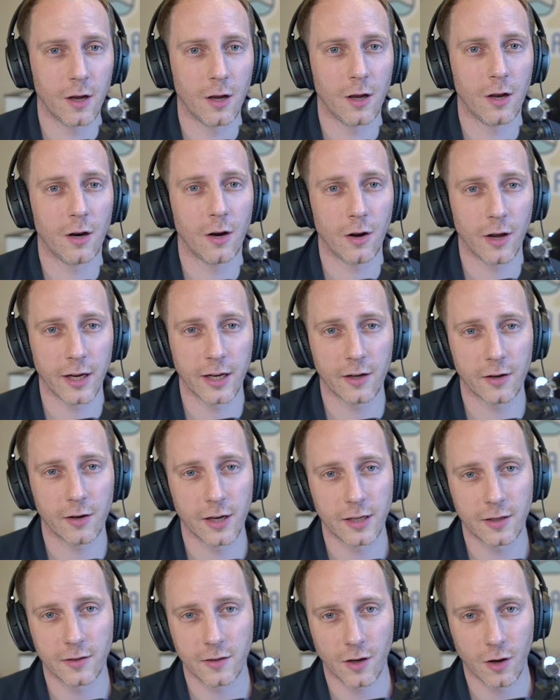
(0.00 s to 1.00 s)
like
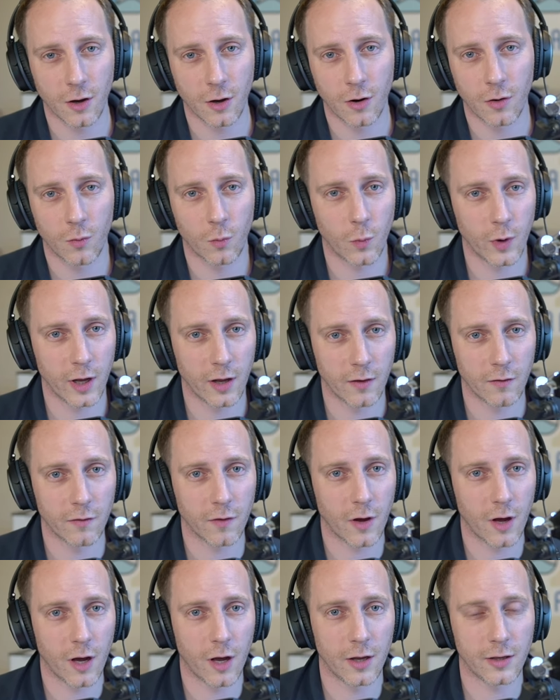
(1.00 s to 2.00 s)
I'd done with
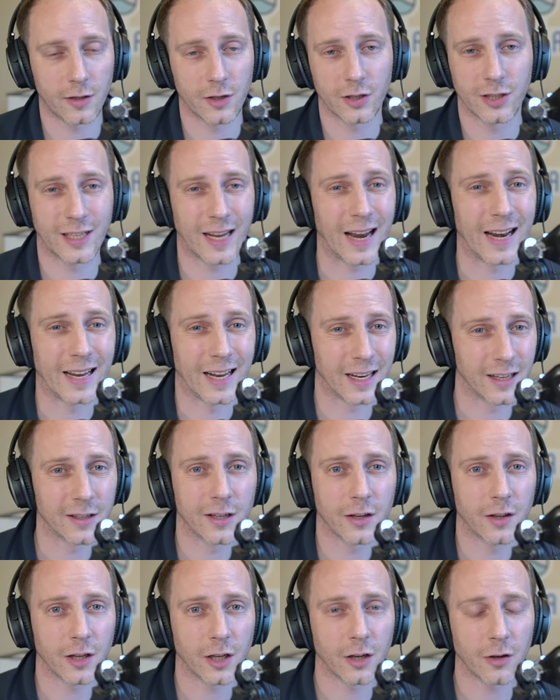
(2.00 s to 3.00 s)
uh, just getting
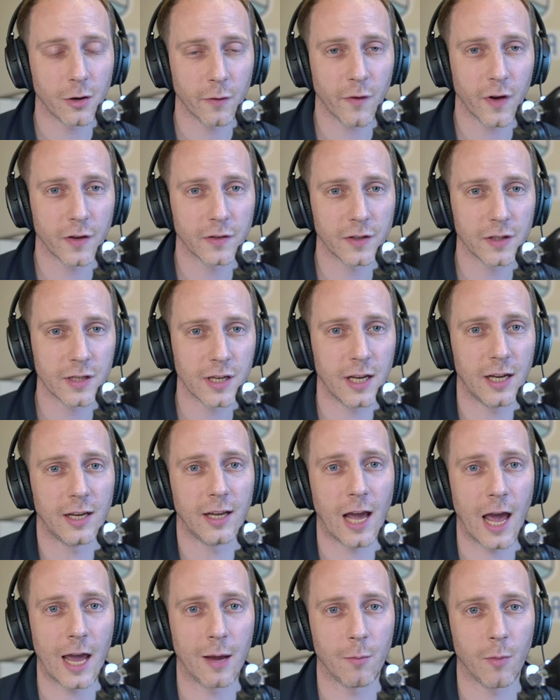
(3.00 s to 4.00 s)
into the university and
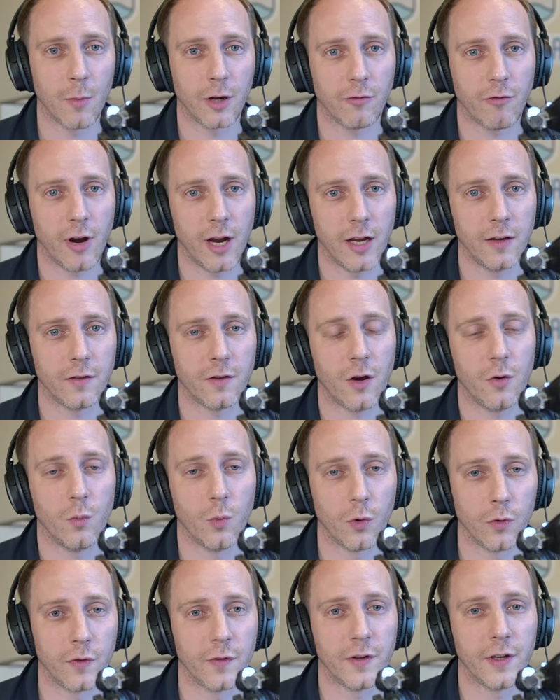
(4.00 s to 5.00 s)
getting my grades. I
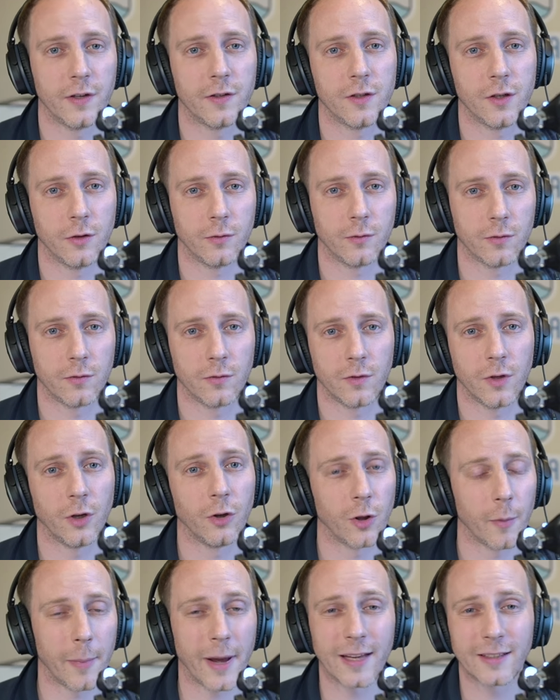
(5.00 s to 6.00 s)
wanted to do
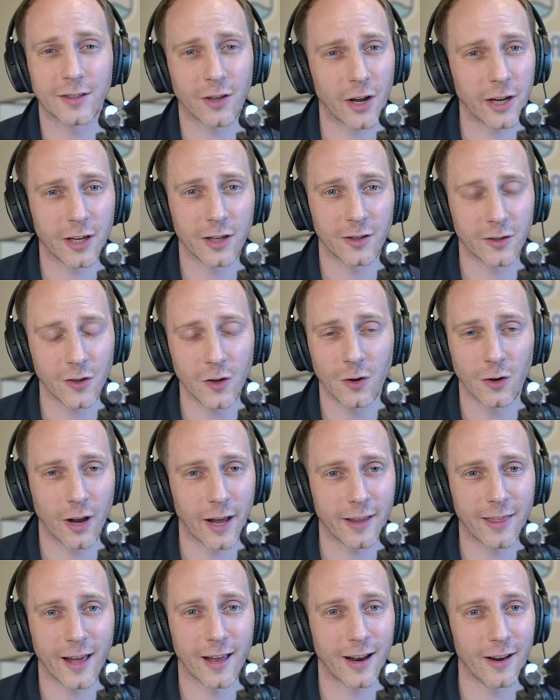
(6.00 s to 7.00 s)
the best I could do.
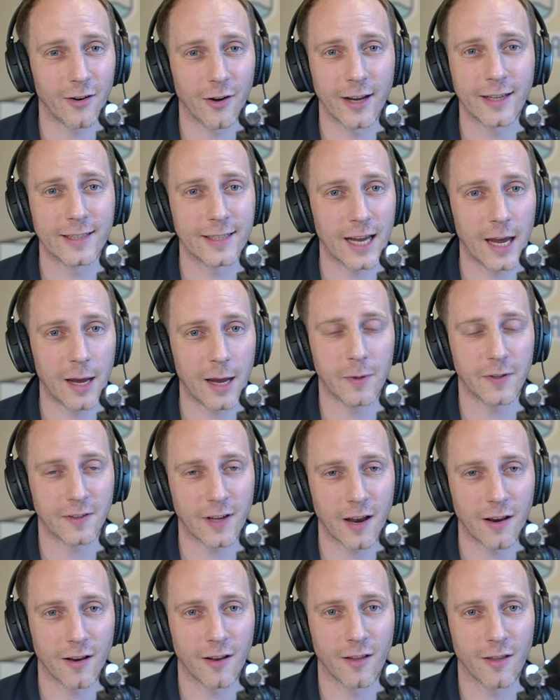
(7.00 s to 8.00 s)
Like that
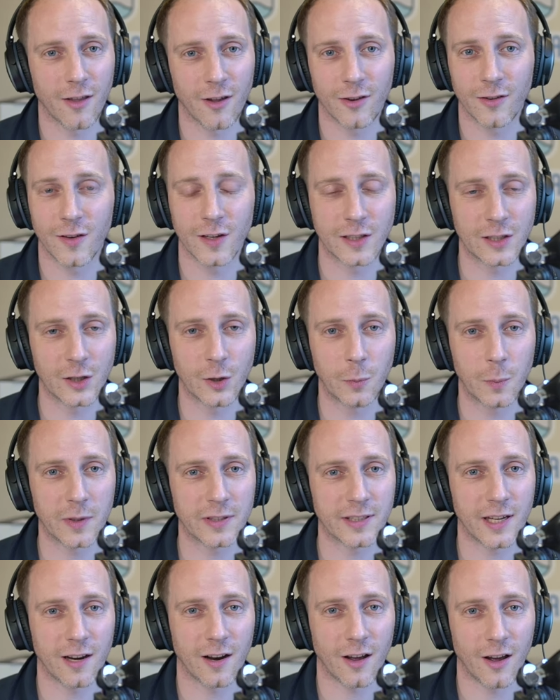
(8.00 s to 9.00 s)
98%, that the
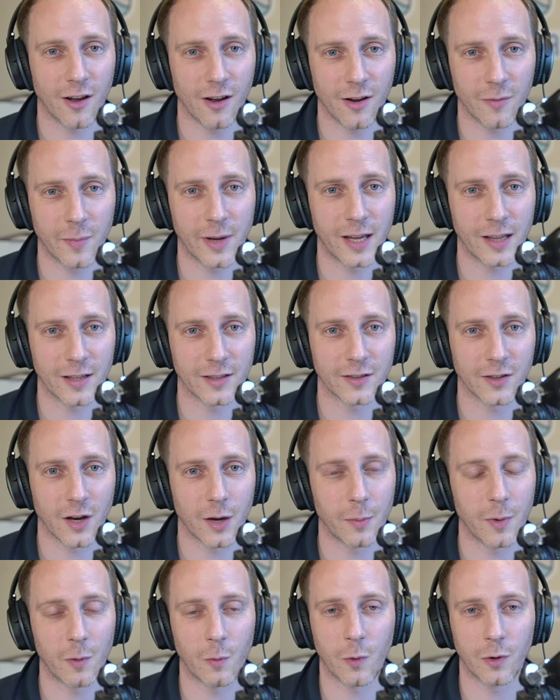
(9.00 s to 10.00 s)
2% hurt me at the
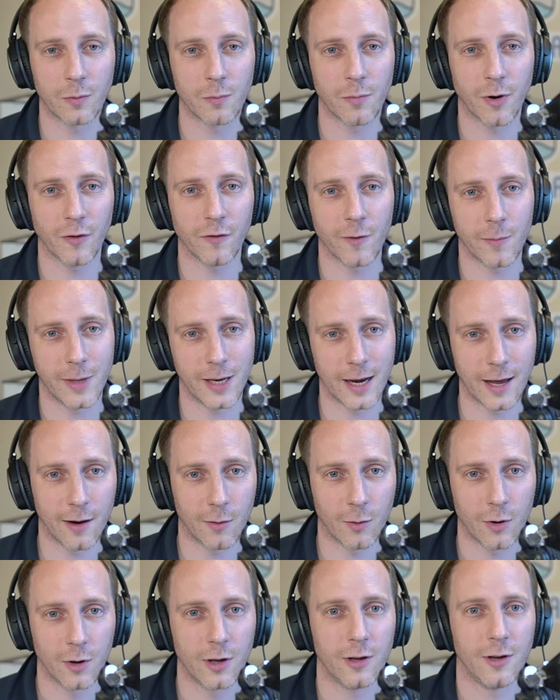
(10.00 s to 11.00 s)
time. It wouldn't bother me
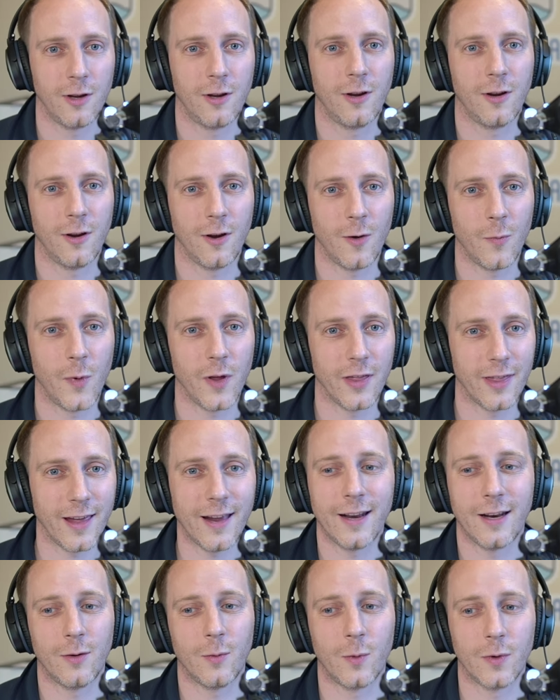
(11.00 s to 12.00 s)
now. But
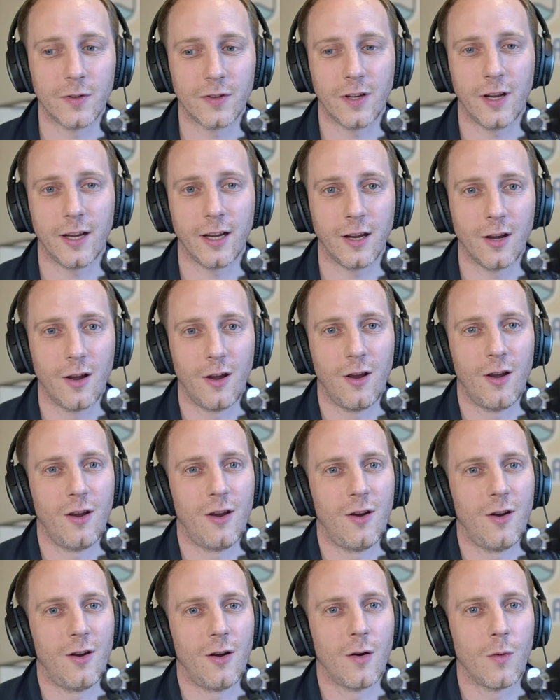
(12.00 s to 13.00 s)
then it was like,
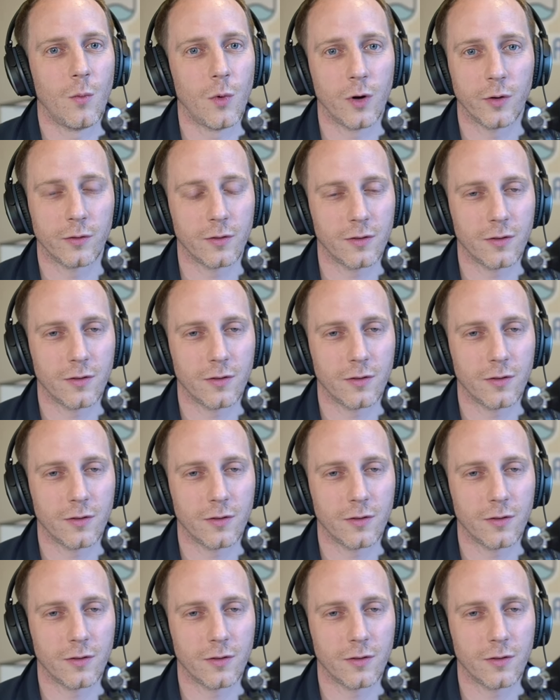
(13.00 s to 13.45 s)
well,